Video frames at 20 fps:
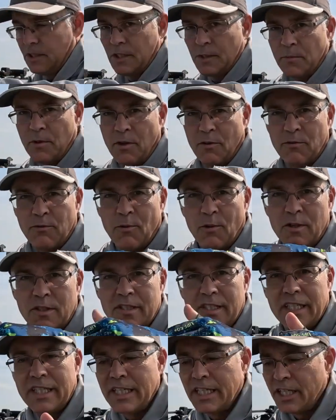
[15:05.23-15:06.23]
about
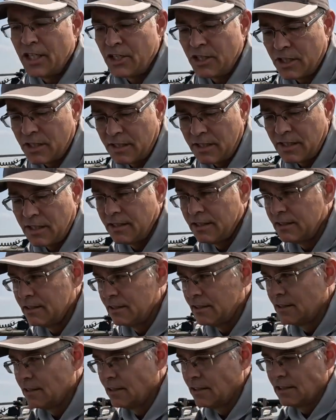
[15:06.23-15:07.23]
14 inches.
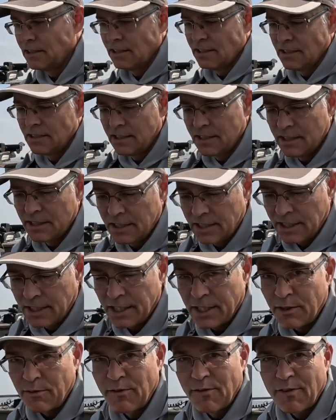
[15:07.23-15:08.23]

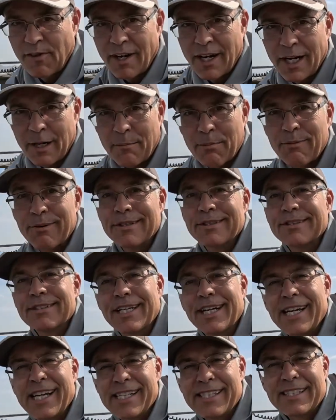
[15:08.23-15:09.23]
They'll fry up real
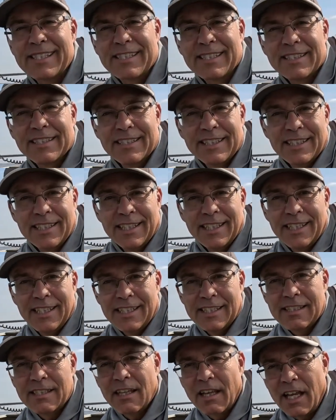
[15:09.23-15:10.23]
nice.
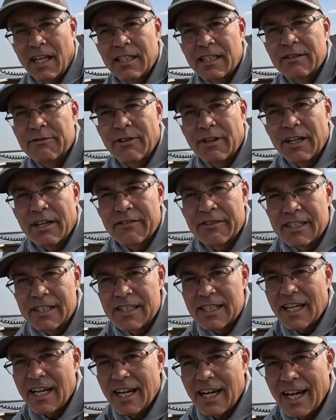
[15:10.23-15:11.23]
Selective
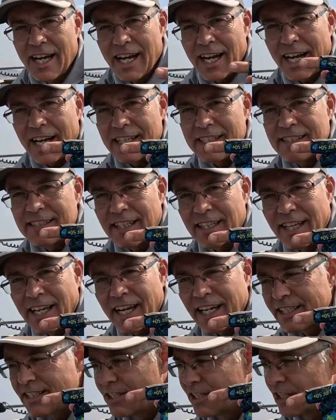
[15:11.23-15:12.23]
harvest, I
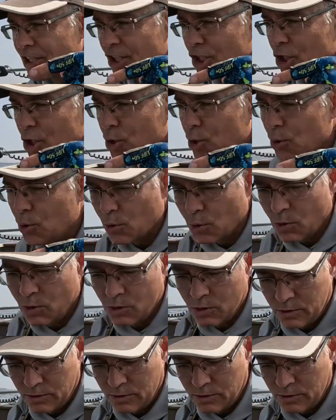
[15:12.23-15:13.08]
select you.